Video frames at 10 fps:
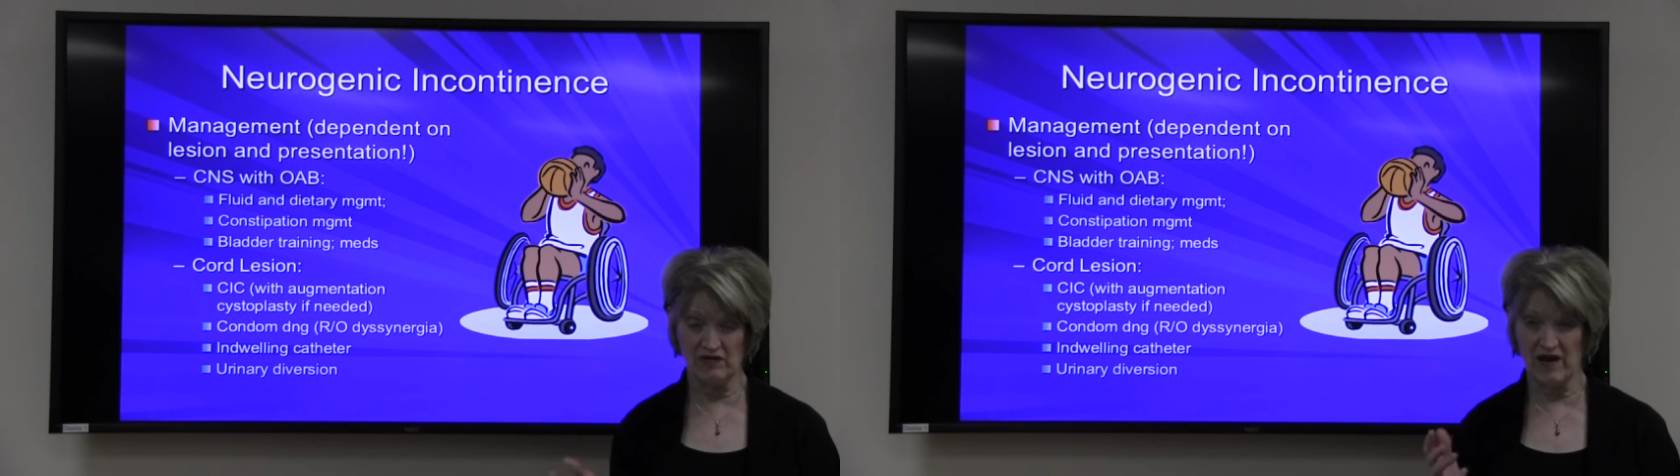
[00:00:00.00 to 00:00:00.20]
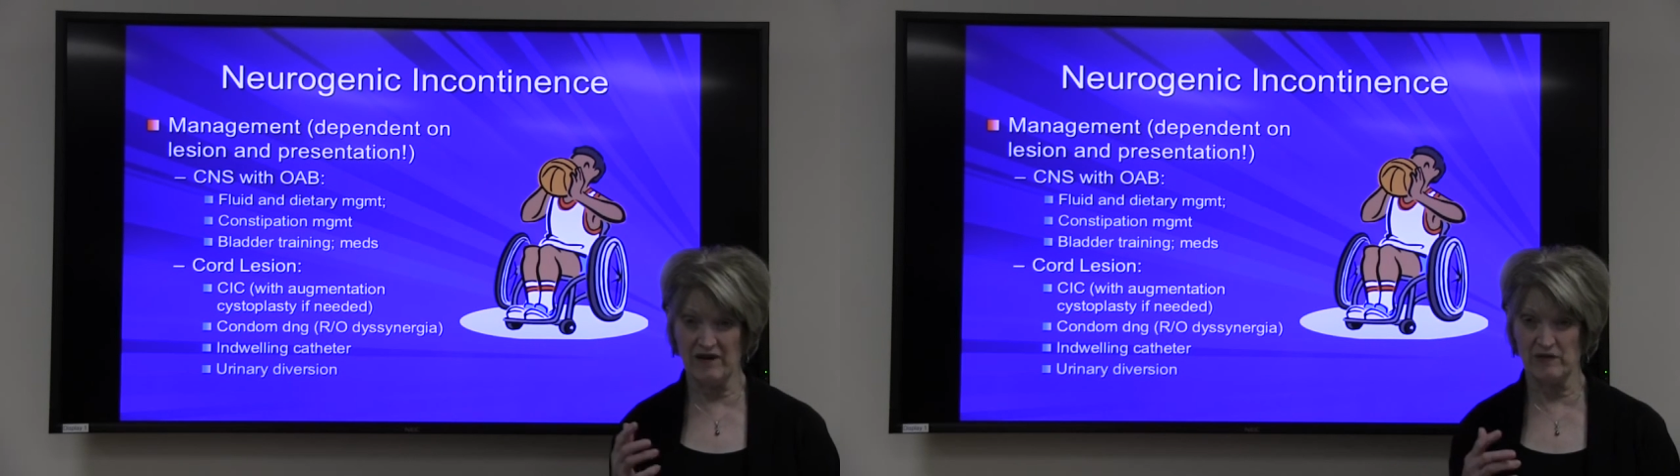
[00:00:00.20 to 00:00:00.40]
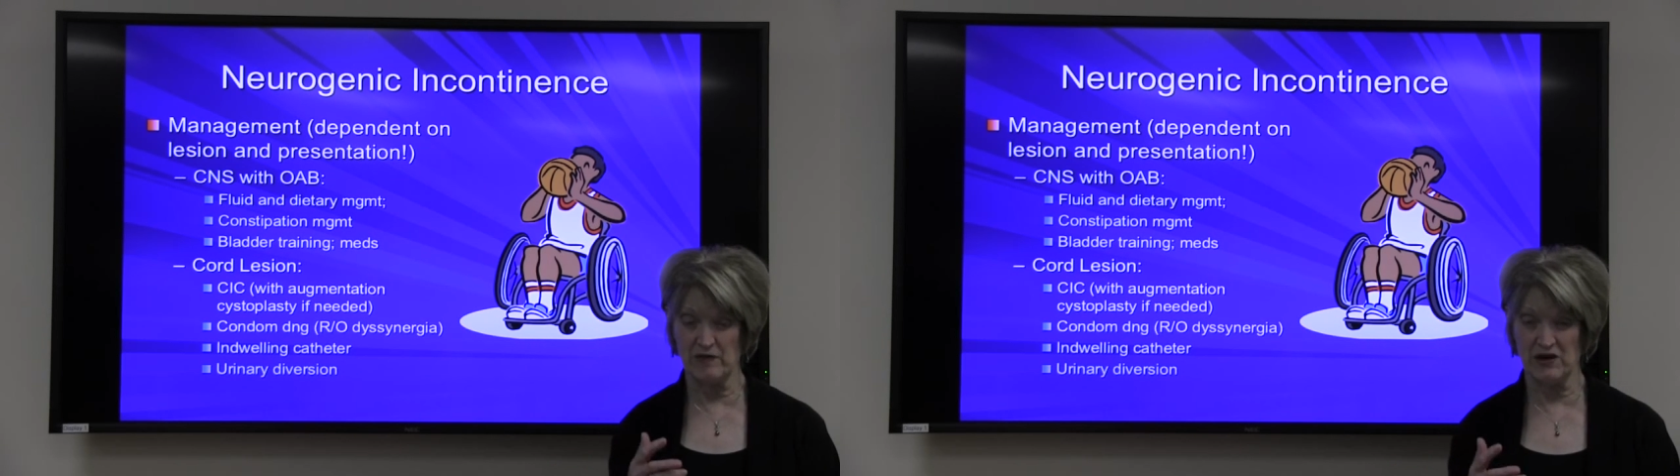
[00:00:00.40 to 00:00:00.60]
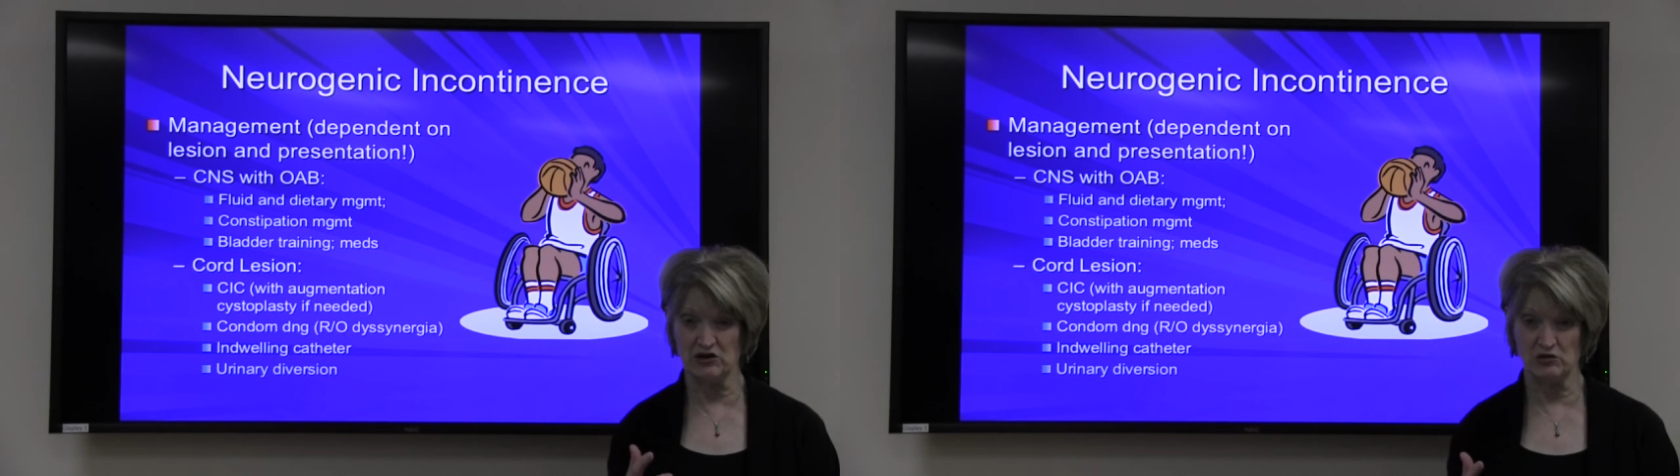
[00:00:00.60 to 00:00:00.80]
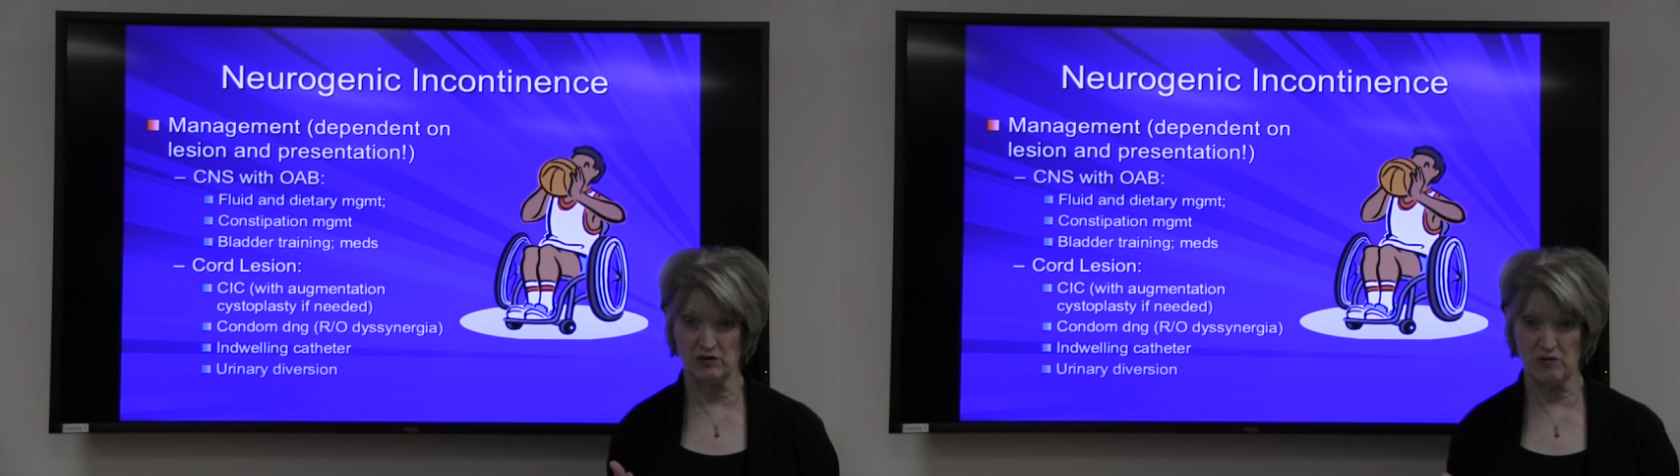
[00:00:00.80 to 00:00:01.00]
if I have a
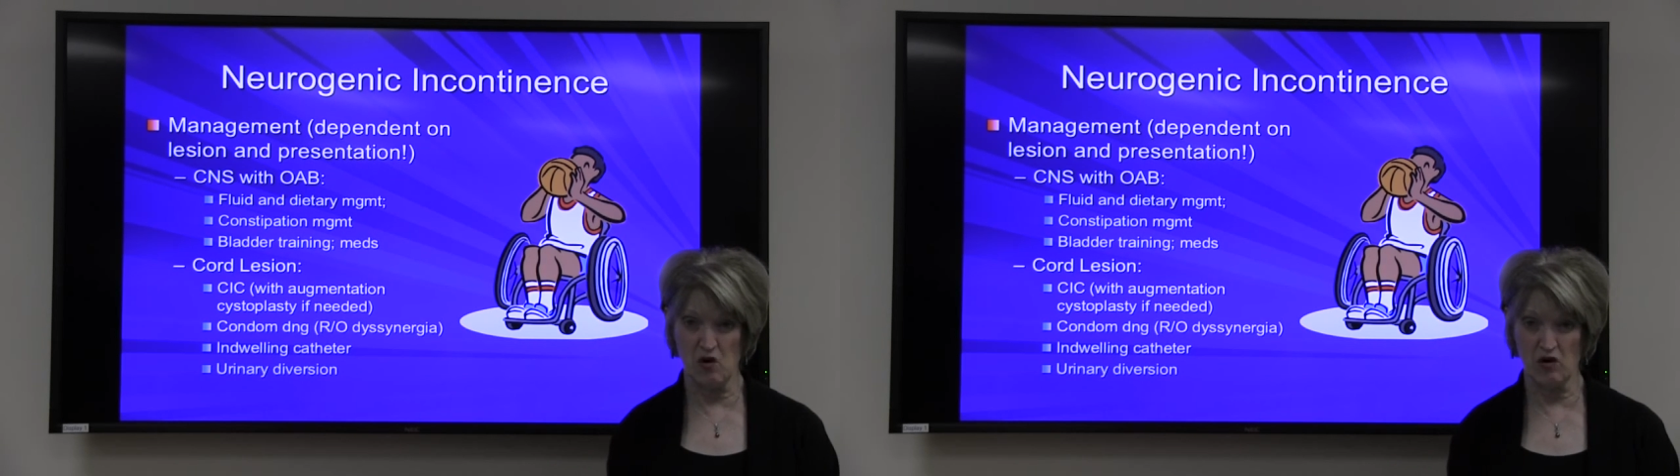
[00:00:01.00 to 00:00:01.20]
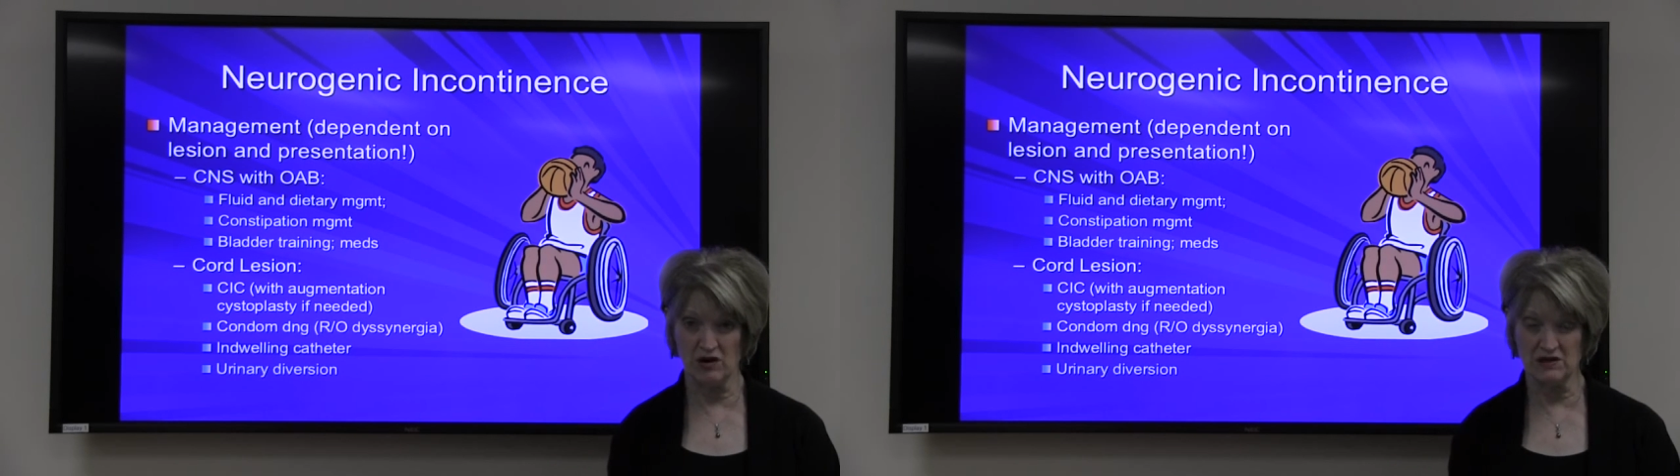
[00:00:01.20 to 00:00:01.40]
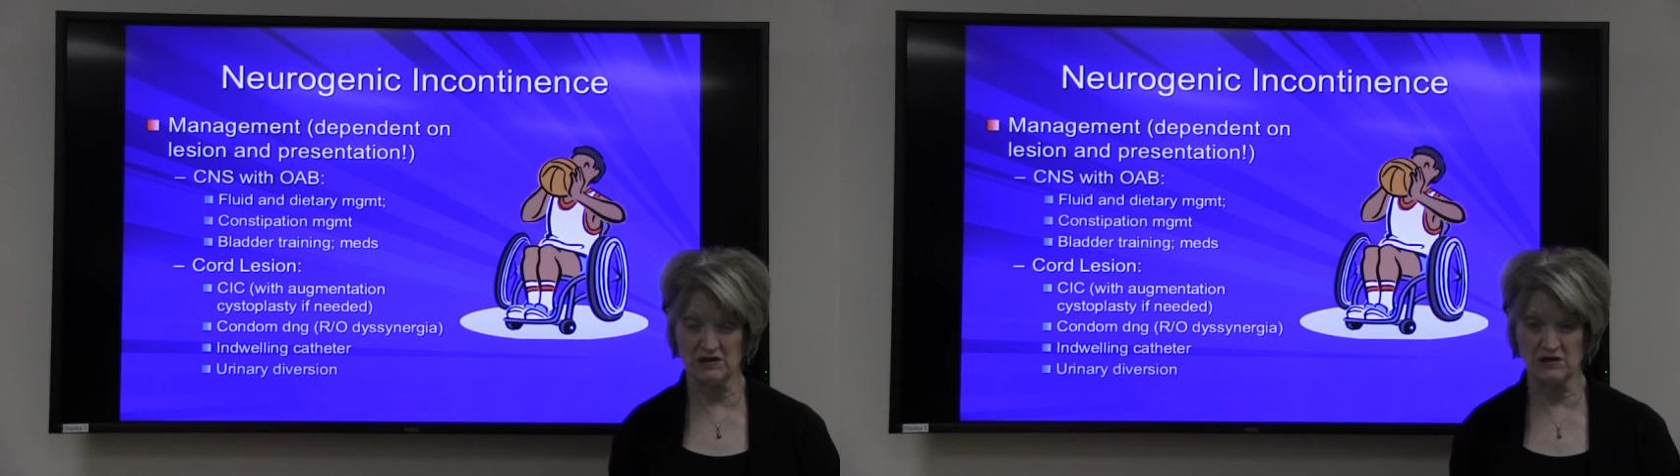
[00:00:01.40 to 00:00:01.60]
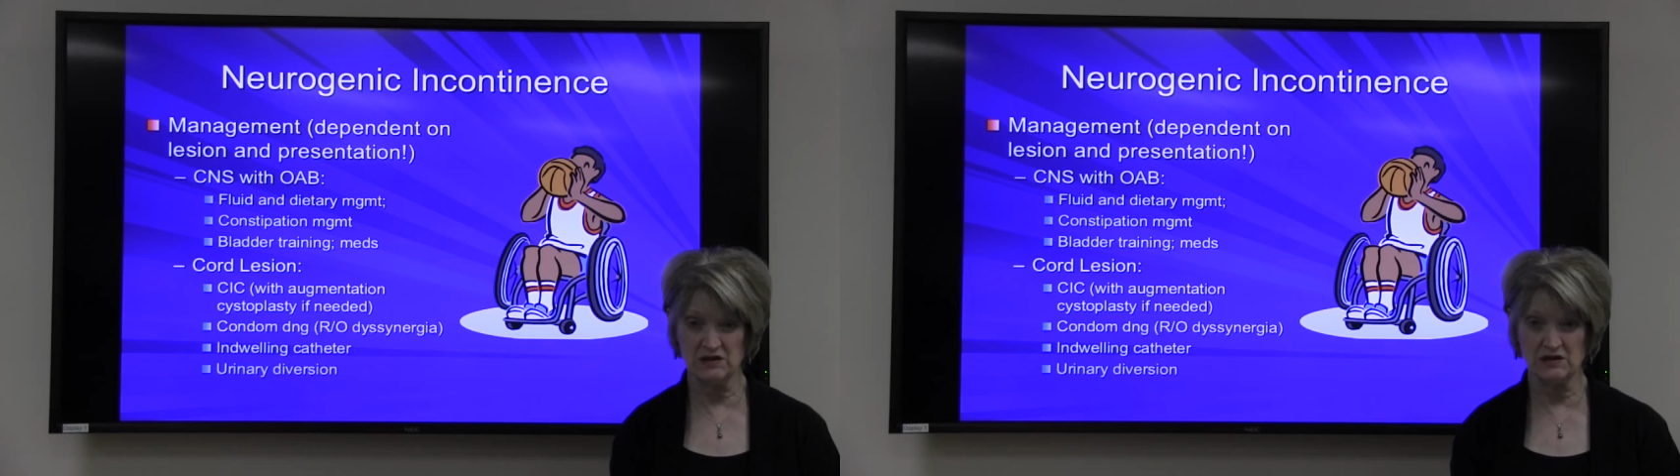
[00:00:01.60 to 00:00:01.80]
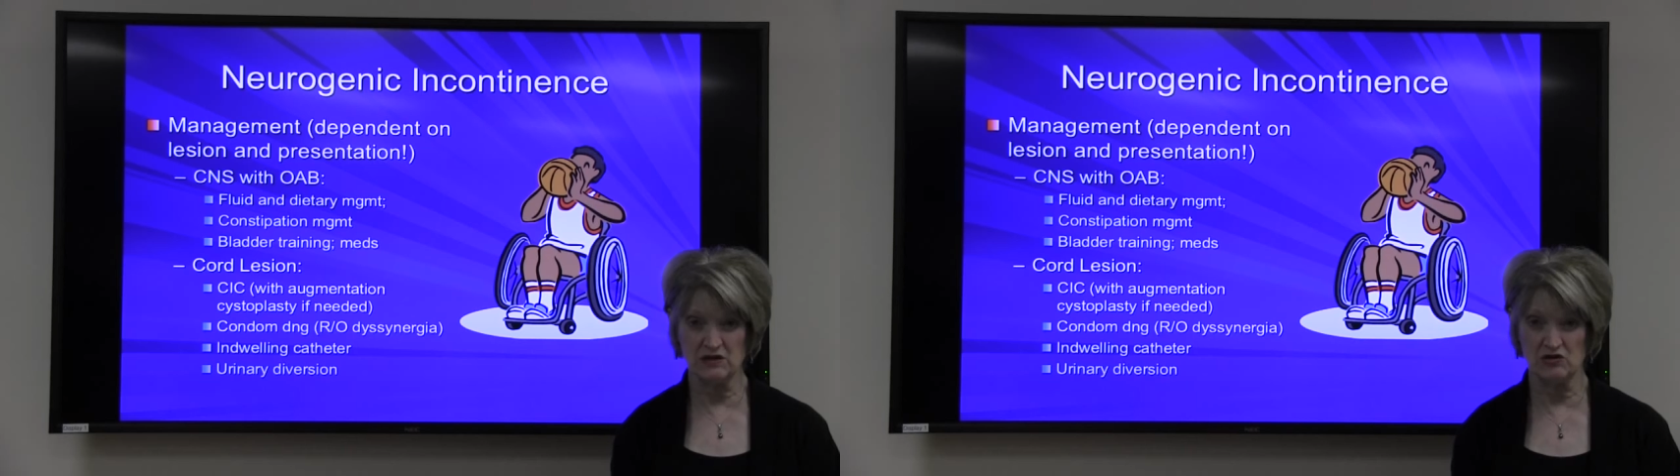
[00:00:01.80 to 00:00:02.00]
patient with Parkinson's